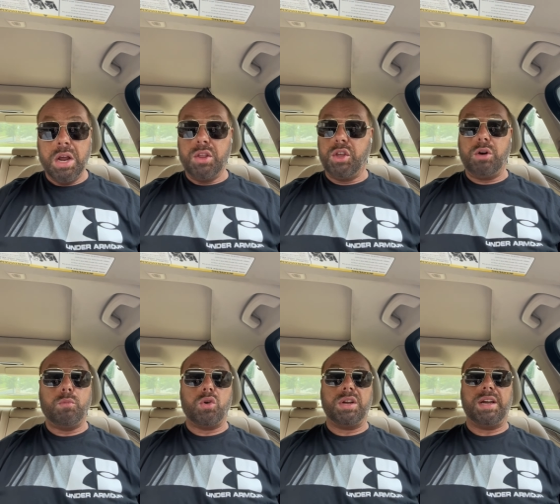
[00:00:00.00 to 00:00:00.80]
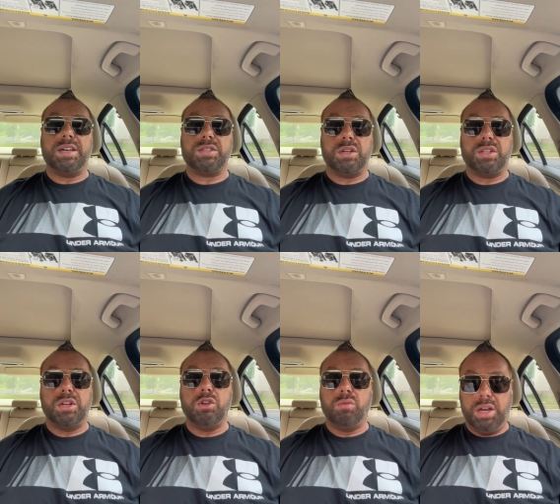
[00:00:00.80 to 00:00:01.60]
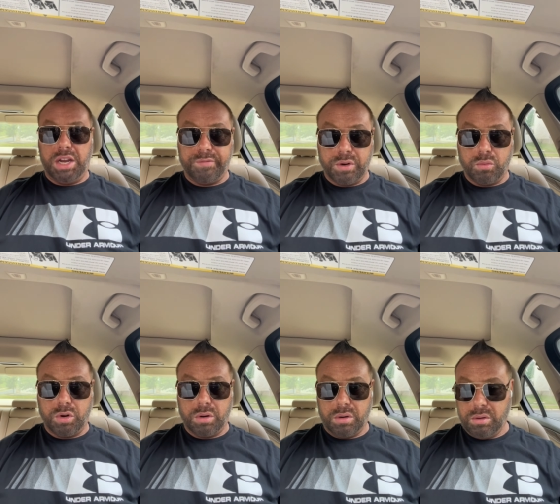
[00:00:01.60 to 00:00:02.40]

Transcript: They're more gaslit than you ever were.